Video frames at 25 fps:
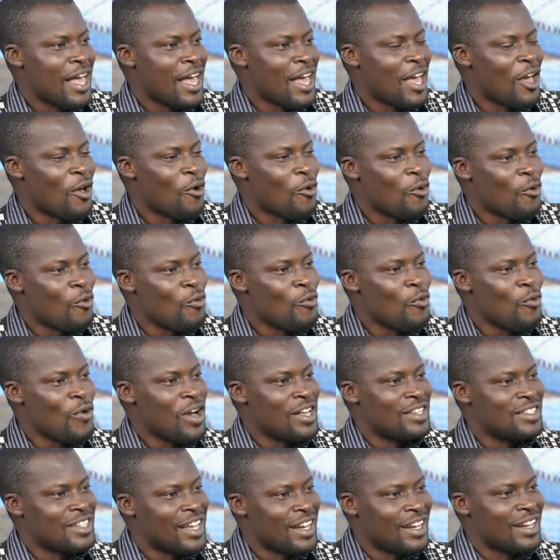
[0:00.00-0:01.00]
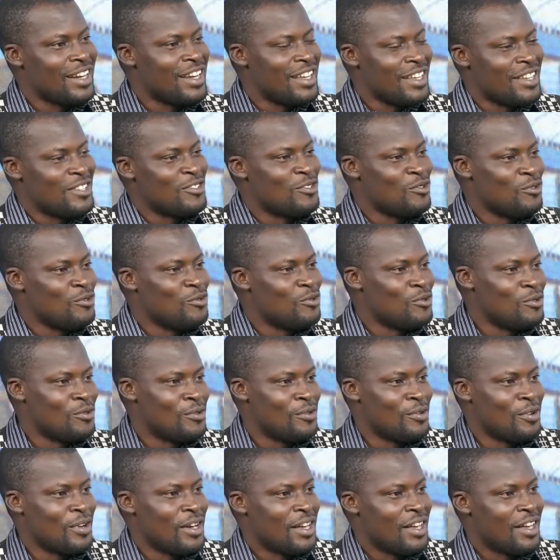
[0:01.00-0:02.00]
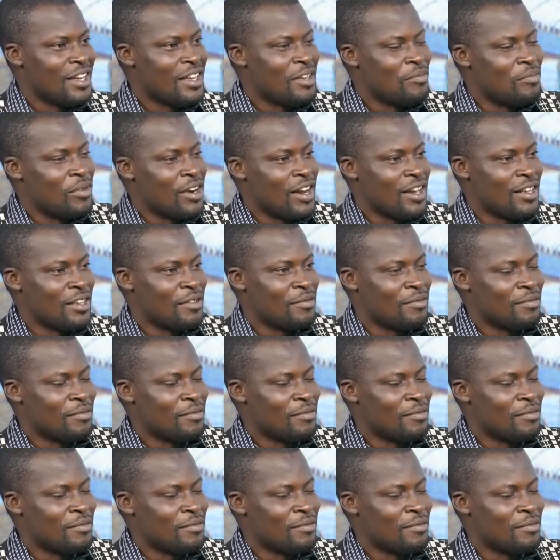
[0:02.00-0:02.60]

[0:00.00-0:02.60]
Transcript: who exactly is Nuhu Ibrahim?